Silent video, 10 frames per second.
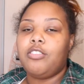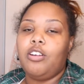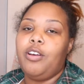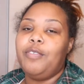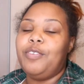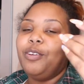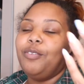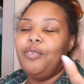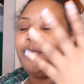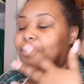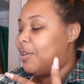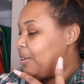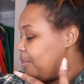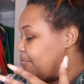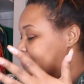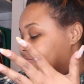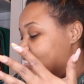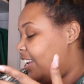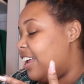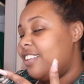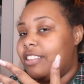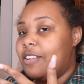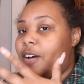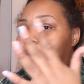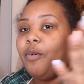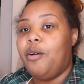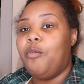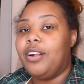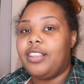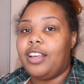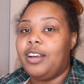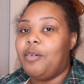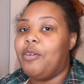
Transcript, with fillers: So if you want, a lot of this stuff I wear one time,